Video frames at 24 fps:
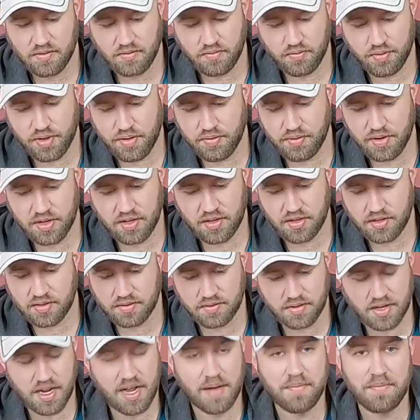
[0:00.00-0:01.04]
We will
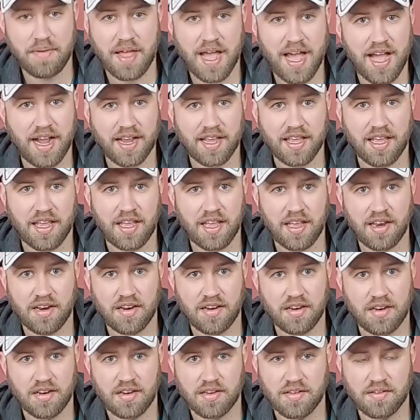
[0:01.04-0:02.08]
come back
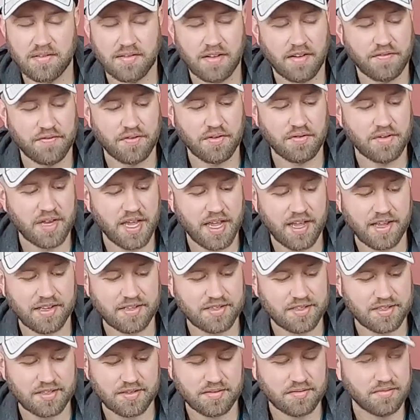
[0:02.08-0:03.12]
in a few
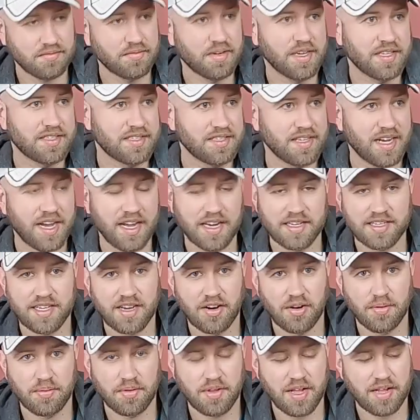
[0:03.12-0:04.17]
days when it's not
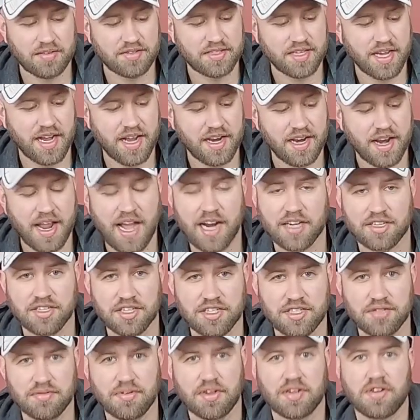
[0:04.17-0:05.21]
terrible outside and actually
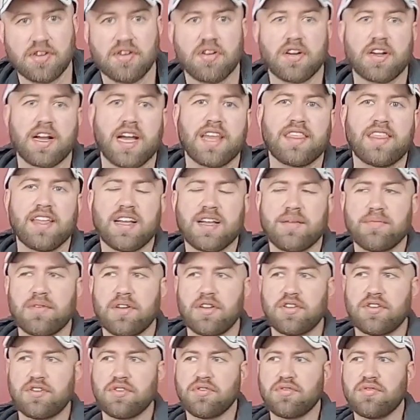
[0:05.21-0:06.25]
do a cook. I think I'm going
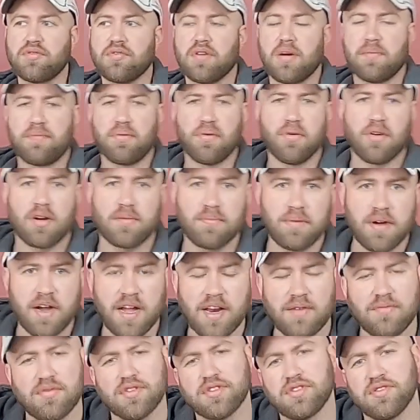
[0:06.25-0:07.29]
to do a pork butt
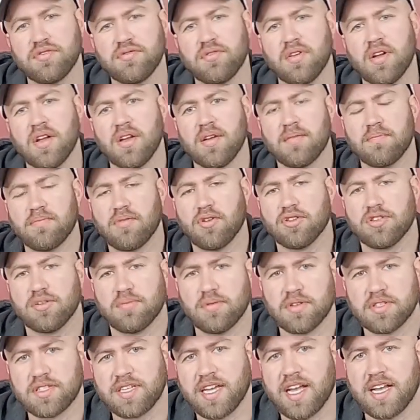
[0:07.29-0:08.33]
and we'll do
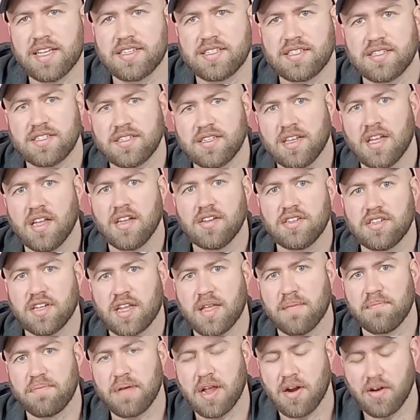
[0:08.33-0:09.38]
multiple tests to
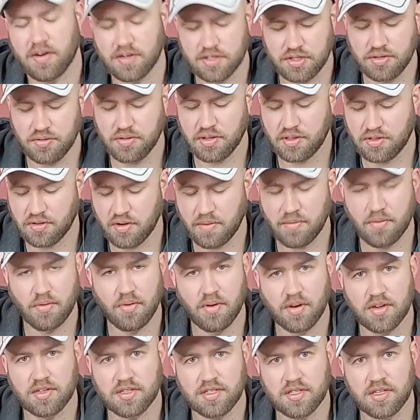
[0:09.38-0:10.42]
compare it to the
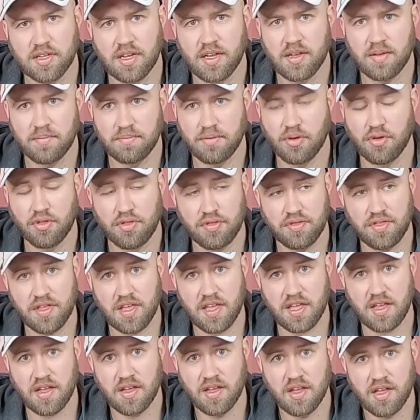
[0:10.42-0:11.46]
Thermoworks, both
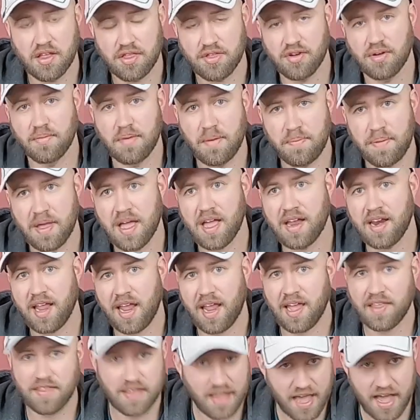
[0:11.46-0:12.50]
the ThermoPen
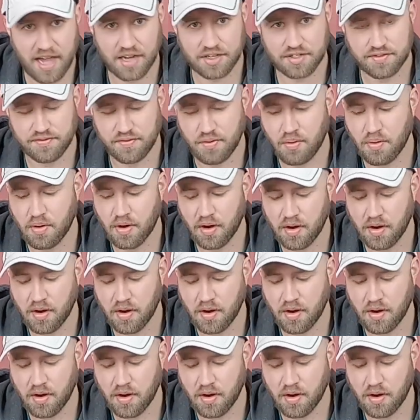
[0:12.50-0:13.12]
and the X4.